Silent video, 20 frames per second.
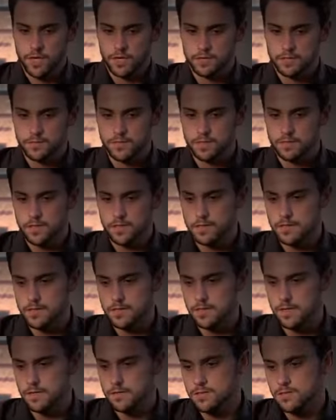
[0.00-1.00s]
creating something
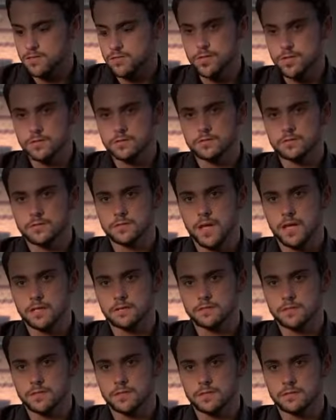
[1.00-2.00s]
that is it's true
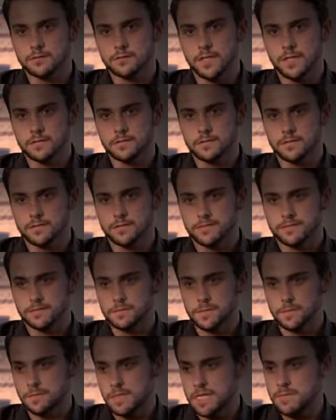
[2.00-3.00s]
and you know it,
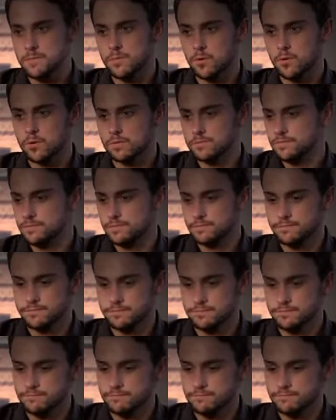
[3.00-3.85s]
it, people